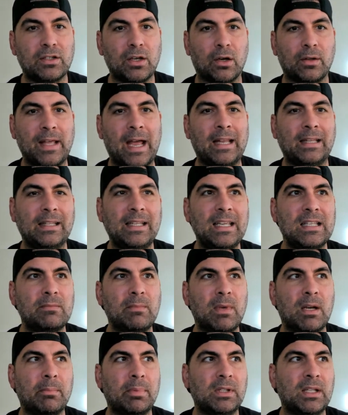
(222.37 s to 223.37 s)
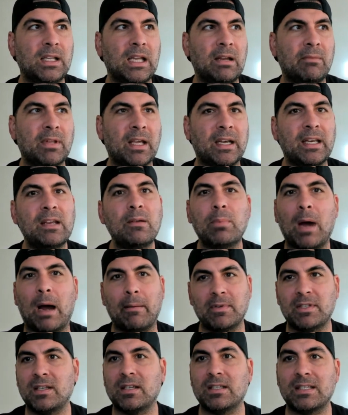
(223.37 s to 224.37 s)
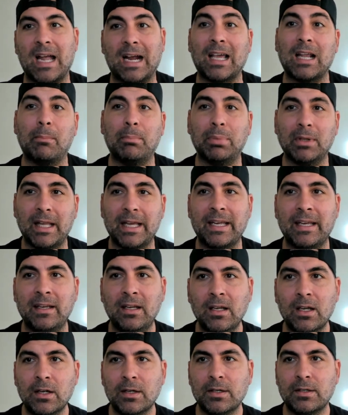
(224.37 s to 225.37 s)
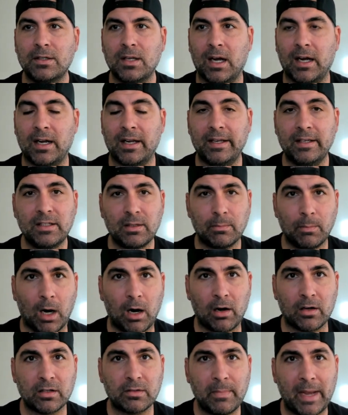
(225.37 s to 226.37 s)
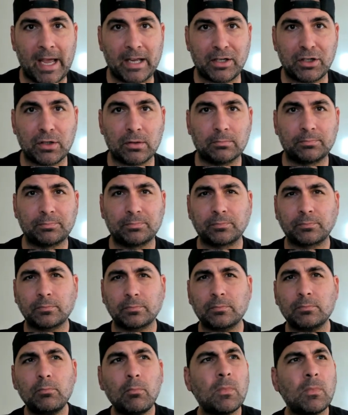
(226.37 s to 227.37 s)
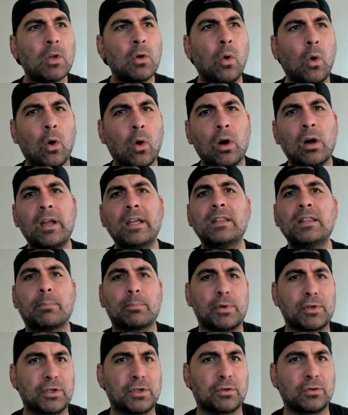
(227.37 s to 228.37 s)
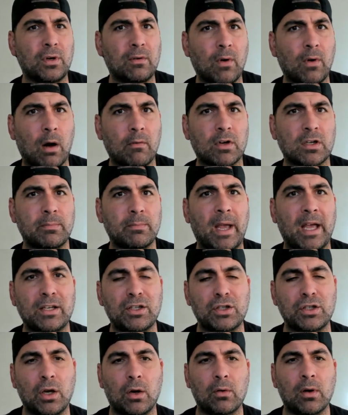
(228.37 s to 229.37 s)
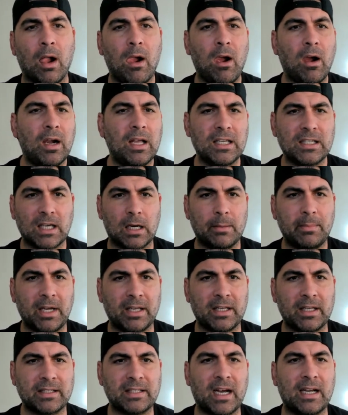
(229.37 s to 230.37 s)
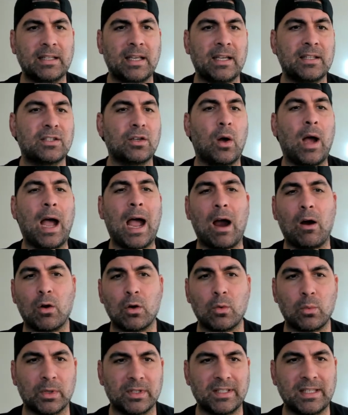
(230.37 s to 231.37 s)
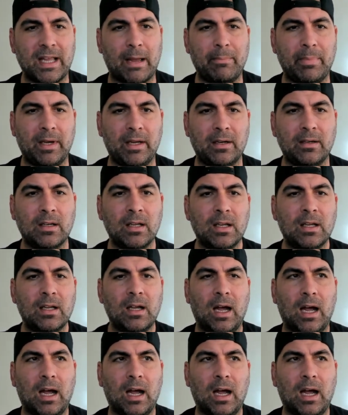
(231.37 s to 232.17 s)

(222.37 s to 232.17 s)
So that leads me to believe that he obviously is not going to play in tomorrow's match or in the Bristol Street Rovers match. So he's going to be on the sideline. So Howard will step in.